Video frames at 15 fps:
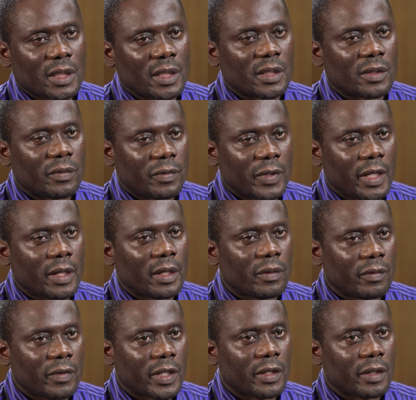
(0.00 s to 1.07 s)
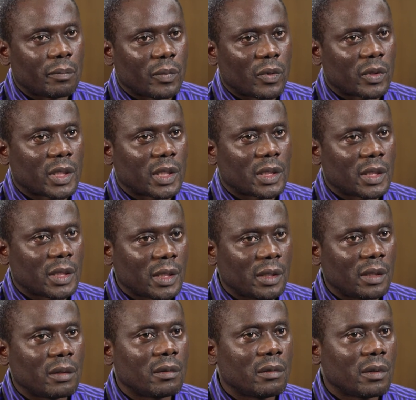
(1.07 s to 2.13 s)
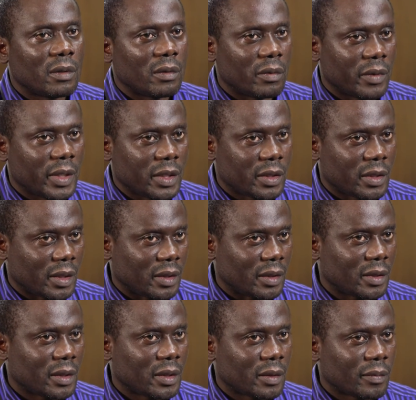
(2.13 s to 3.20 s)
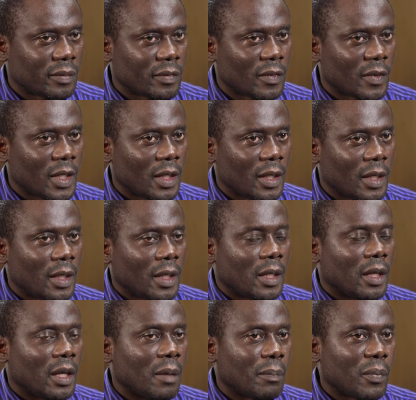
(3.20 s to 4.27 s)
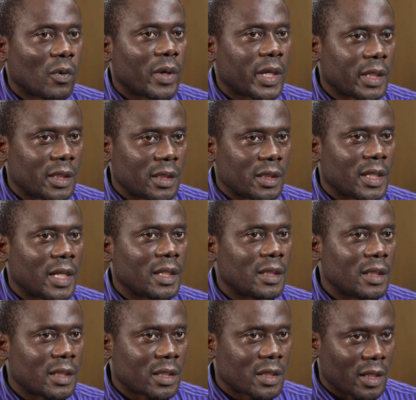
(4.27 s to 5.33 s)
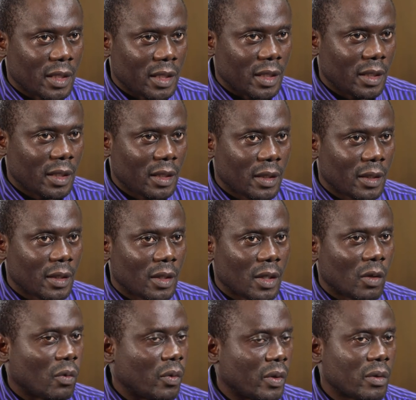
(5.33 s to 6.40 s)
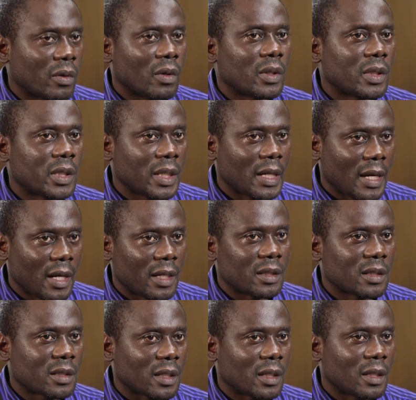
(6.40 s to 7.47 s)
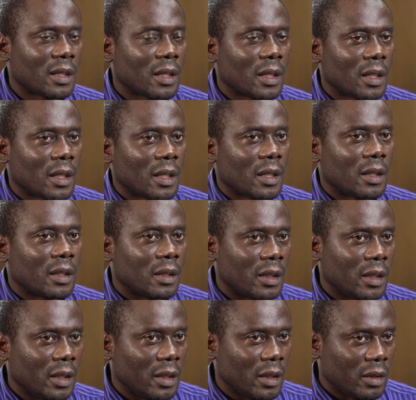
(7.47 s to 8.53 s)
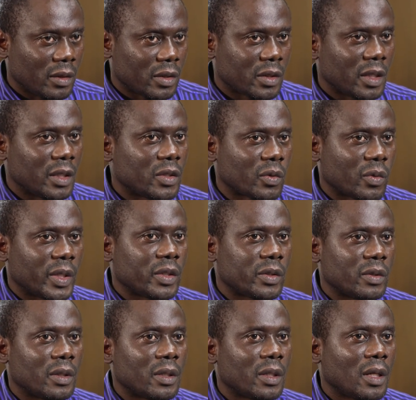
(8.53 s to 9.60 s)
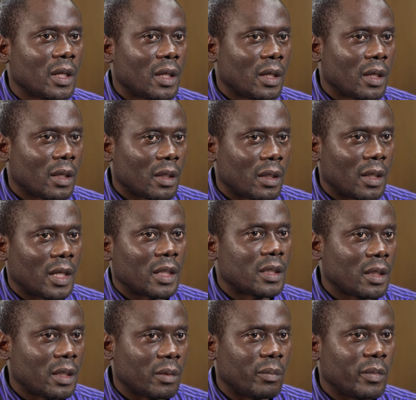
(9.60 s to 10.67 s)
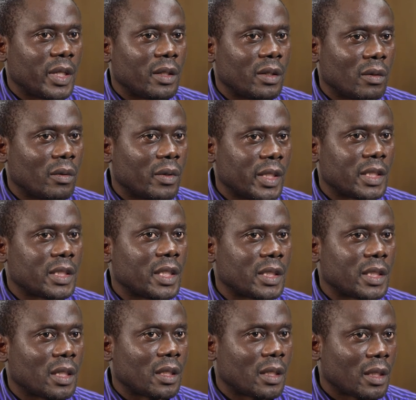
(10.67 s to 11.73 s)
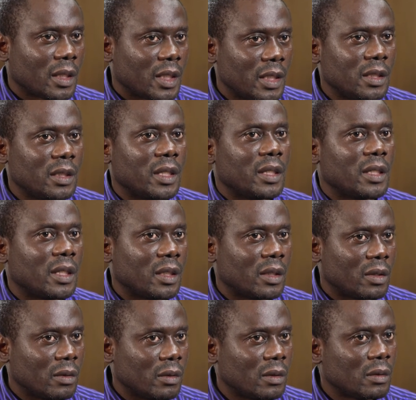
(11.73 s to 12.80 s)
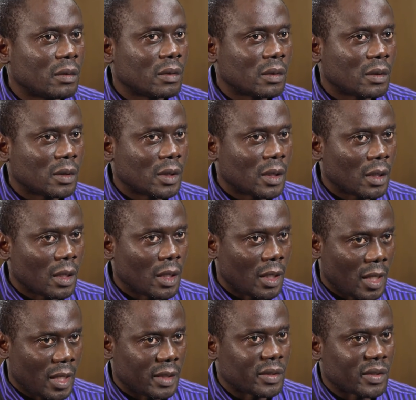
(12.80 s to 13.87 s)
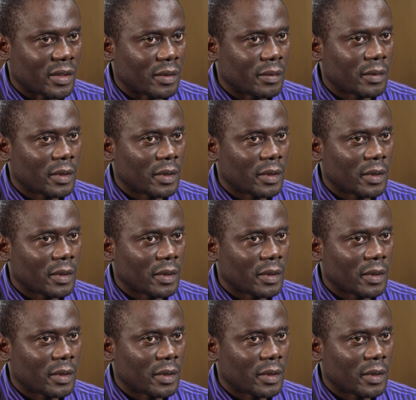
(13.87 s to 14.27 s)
is very, very important in research a poorly designed study will not answer the research question that a medical researcher intended to answer.